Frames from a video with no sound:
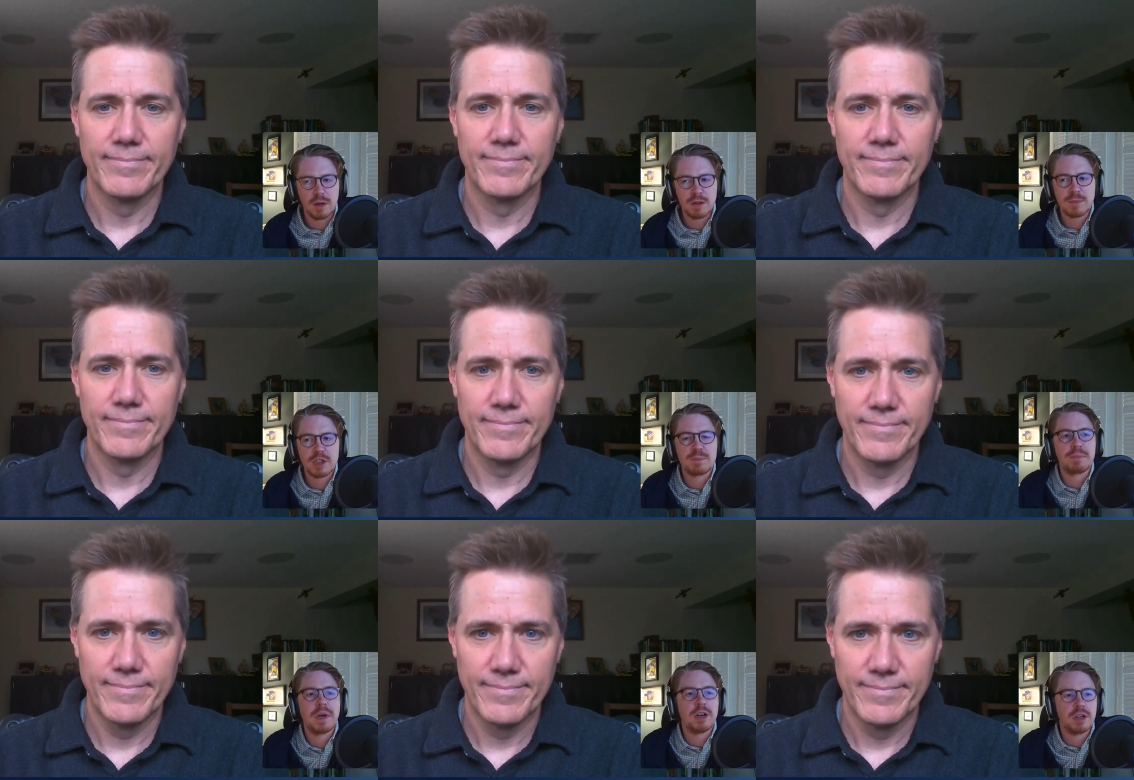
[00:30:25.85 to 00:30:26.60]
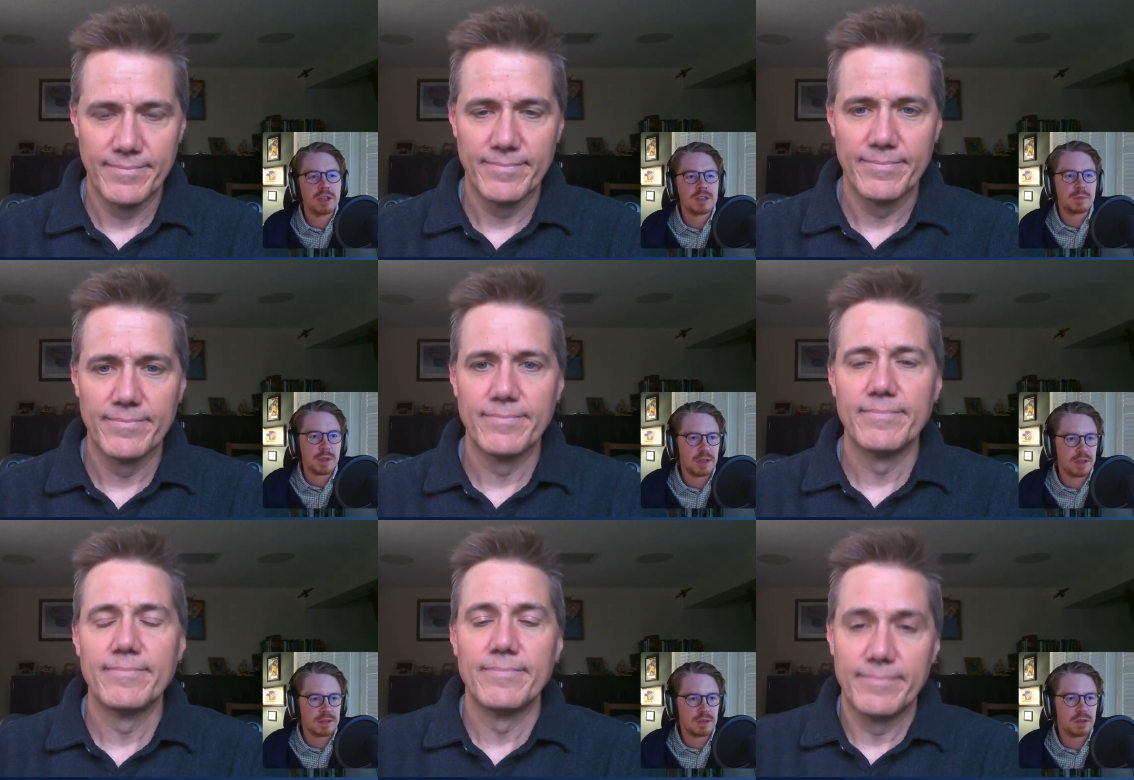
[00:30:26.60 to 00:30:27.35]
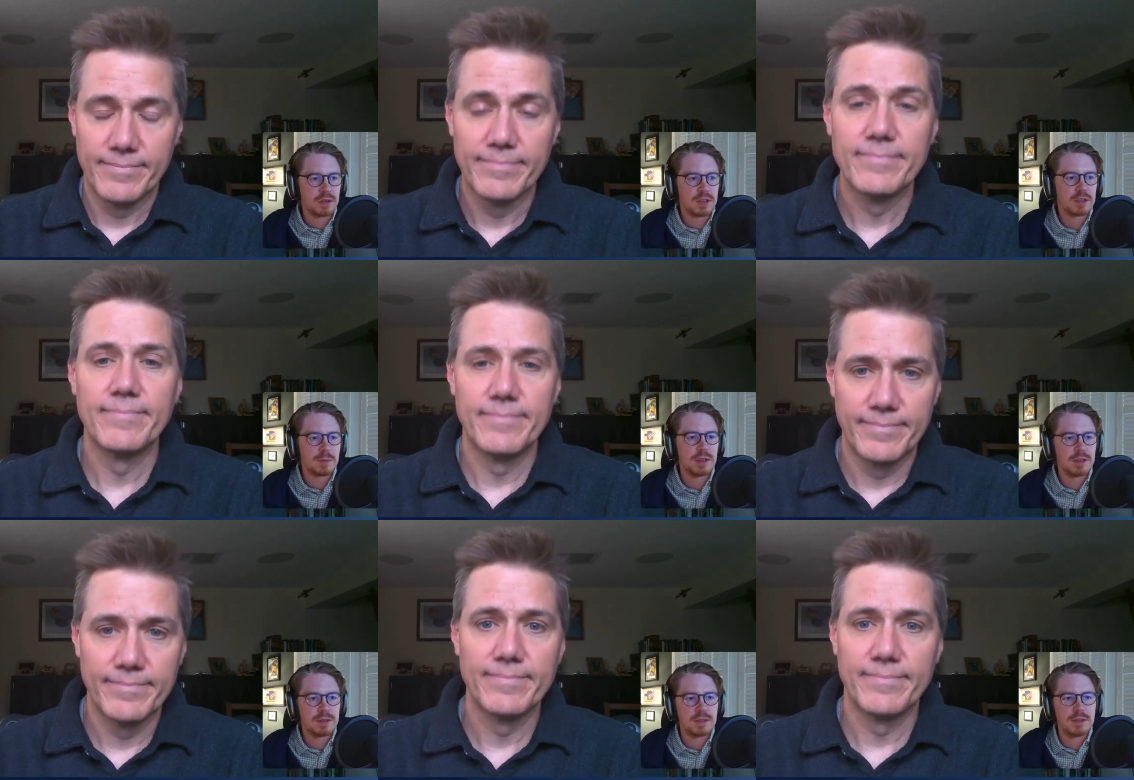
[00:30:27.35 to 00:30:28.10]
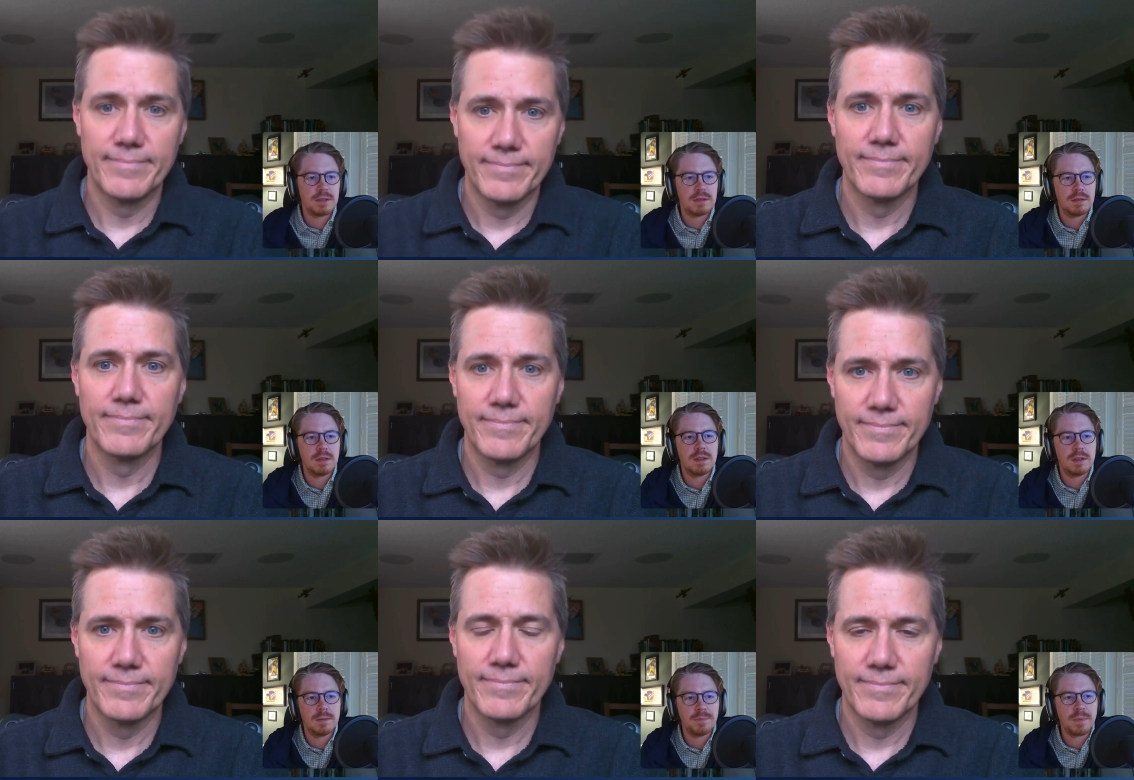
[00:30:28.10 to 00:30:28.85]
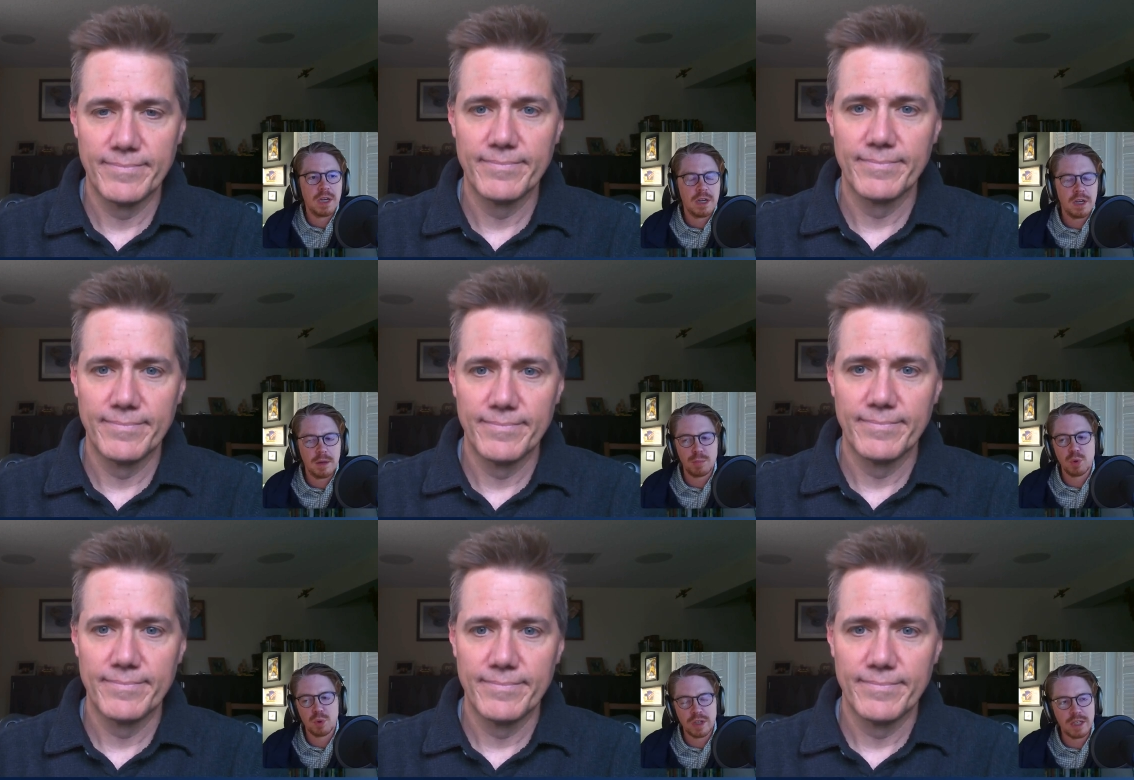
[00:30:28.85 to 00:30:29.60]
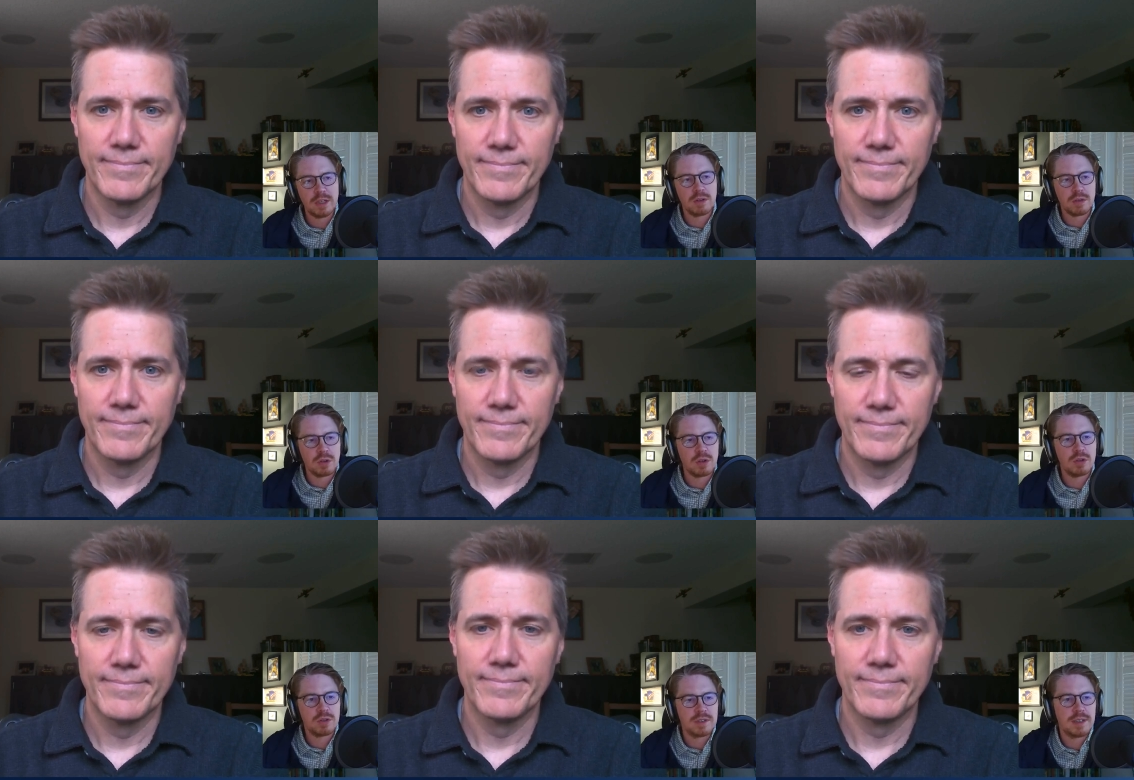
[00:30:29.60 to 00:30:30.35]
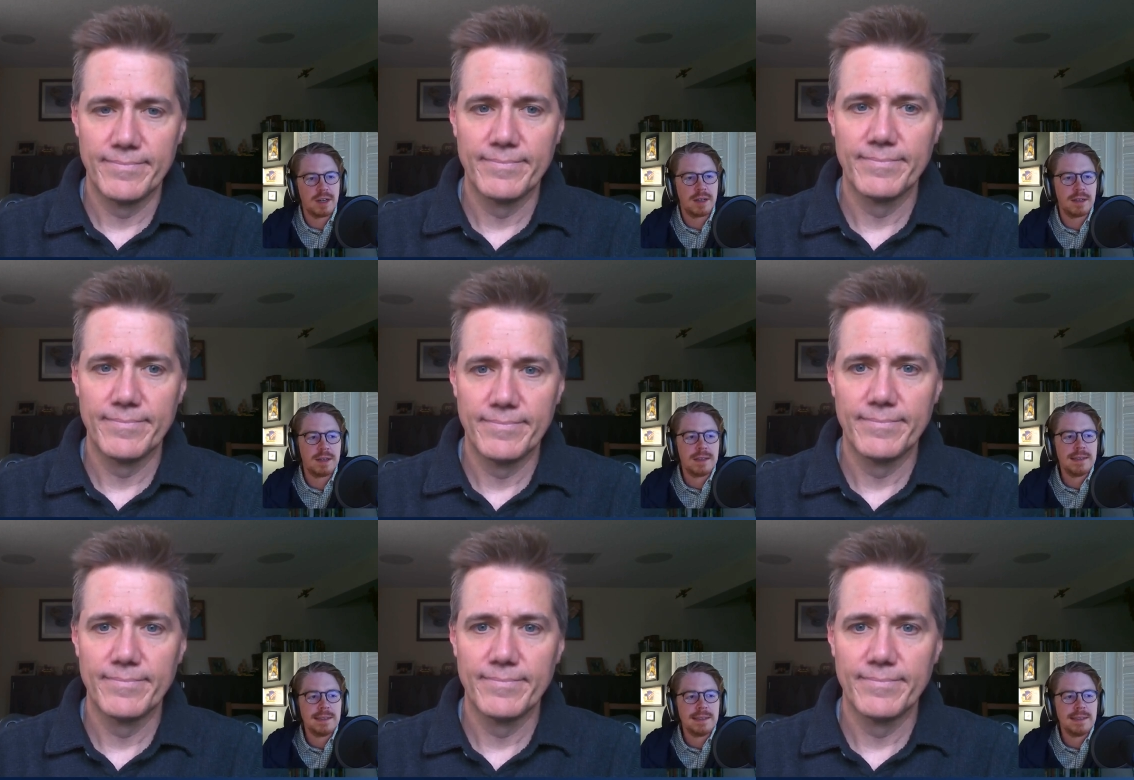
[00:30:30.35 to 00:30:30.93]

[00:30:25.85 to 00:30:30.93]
Speaker 1: a much a better experience, a learning experience on the um, employee or the learner side.